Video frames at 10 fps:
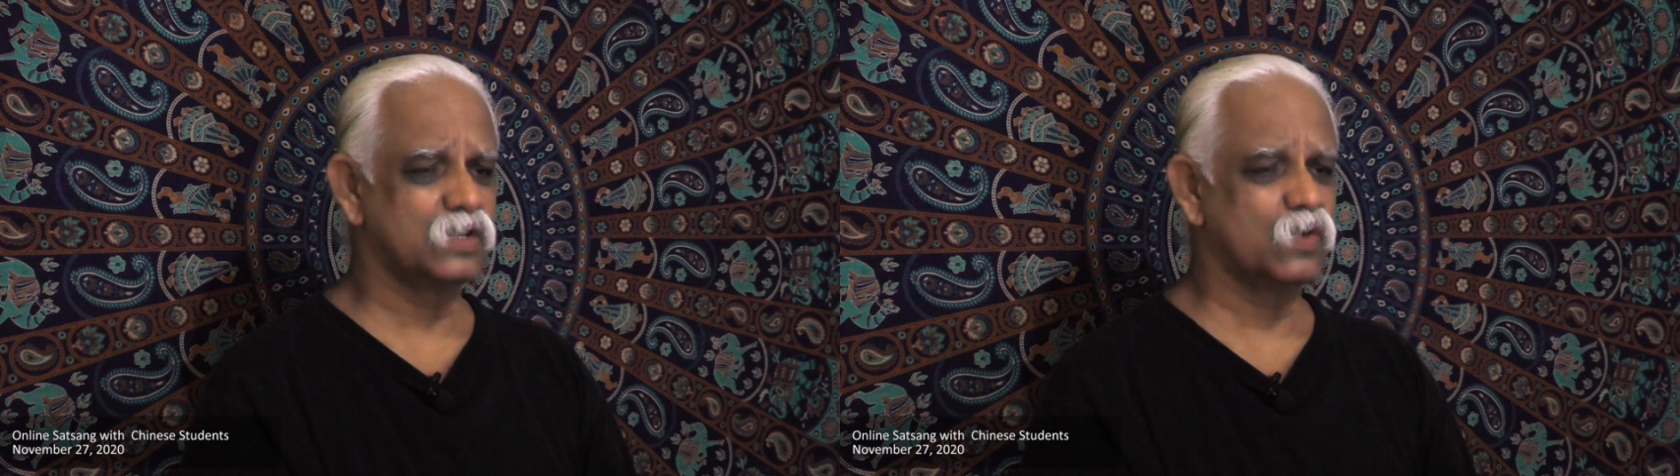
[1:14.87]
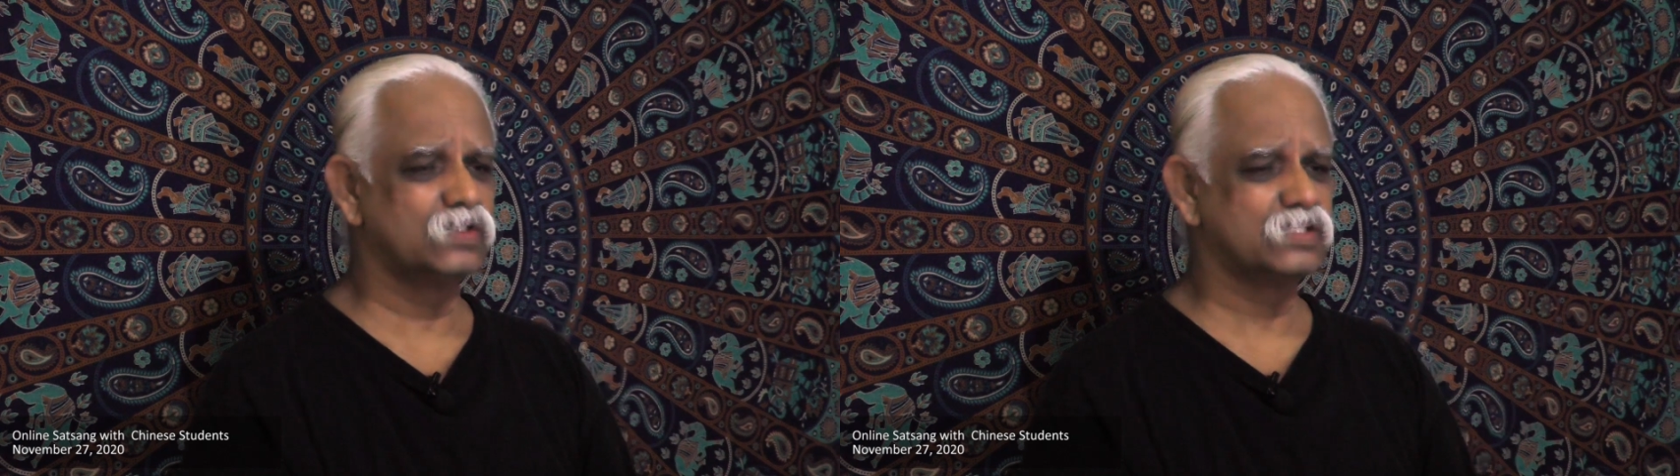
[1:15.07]

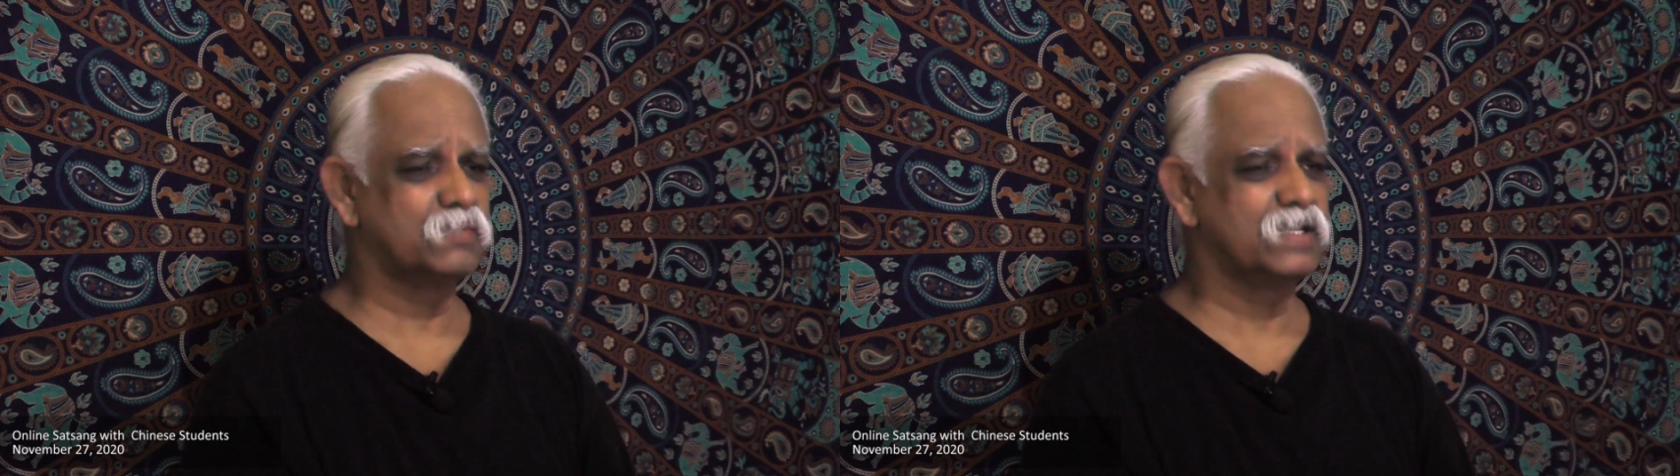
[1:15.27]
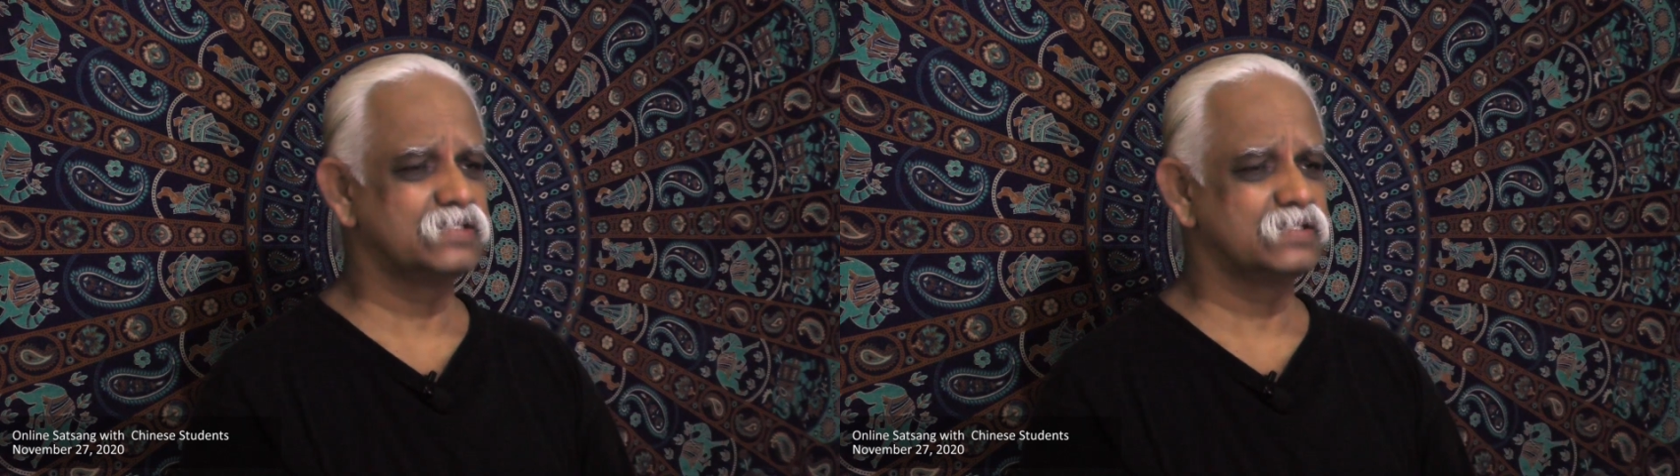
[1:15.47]
in all these
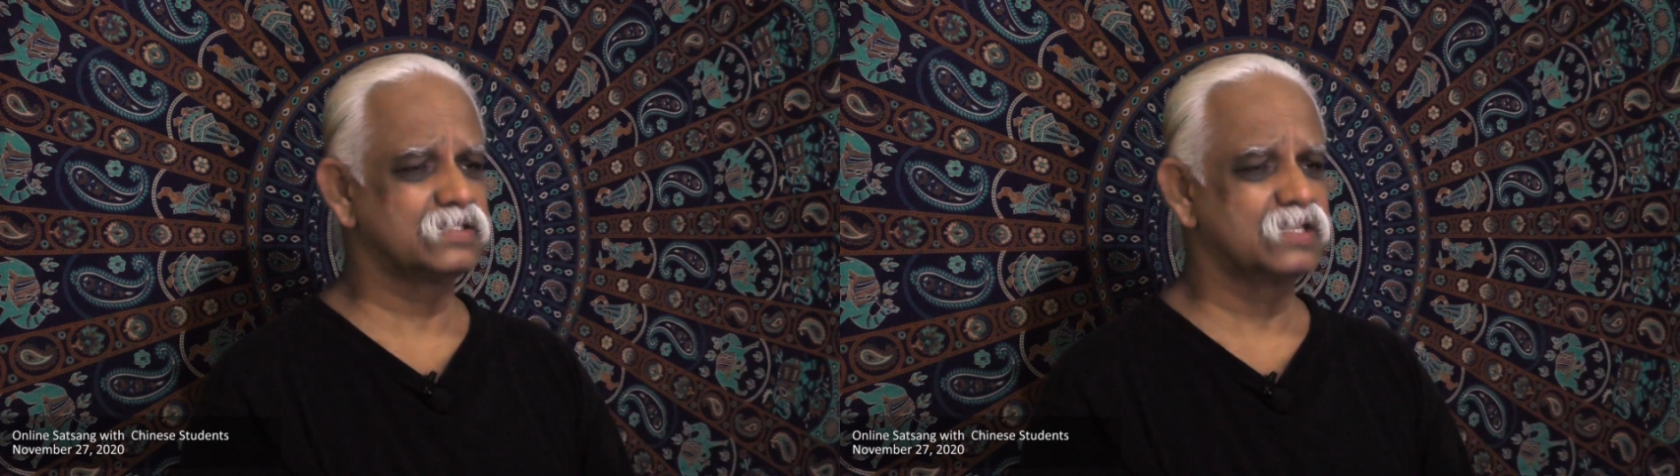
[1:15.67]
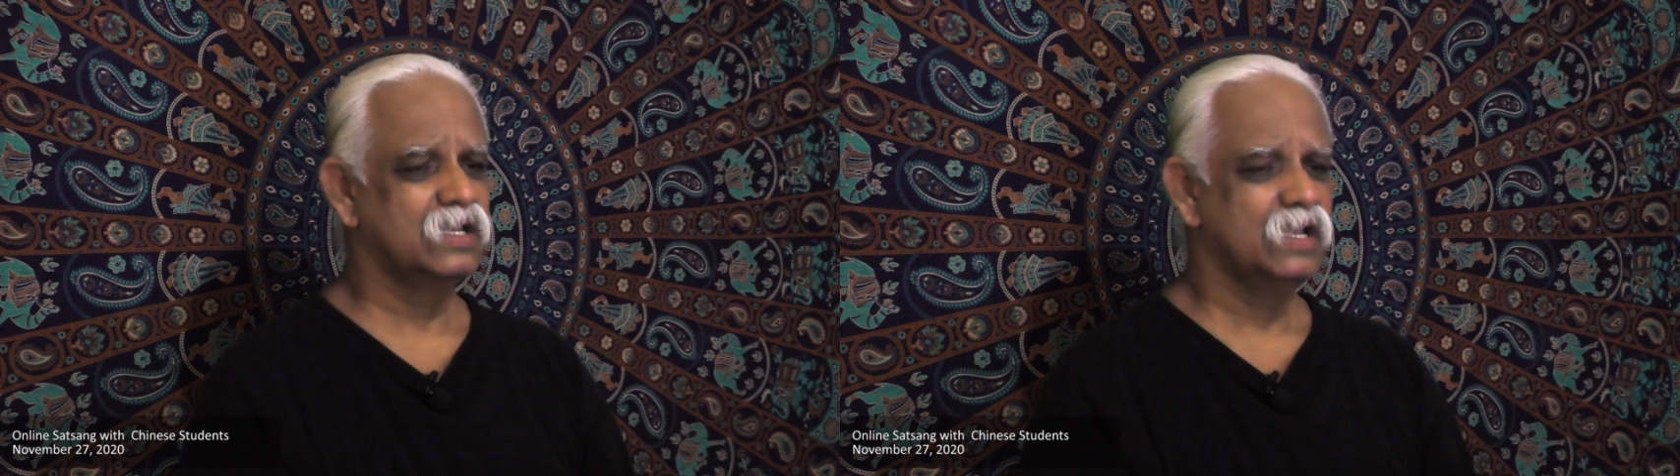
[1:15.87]

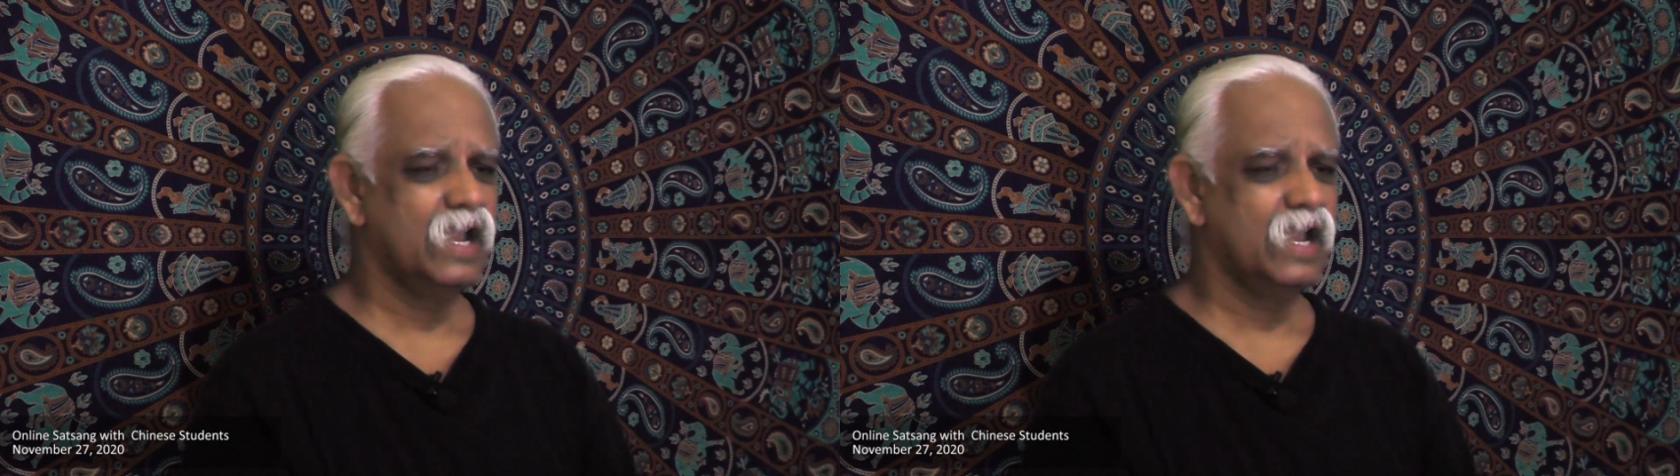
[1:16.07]
places,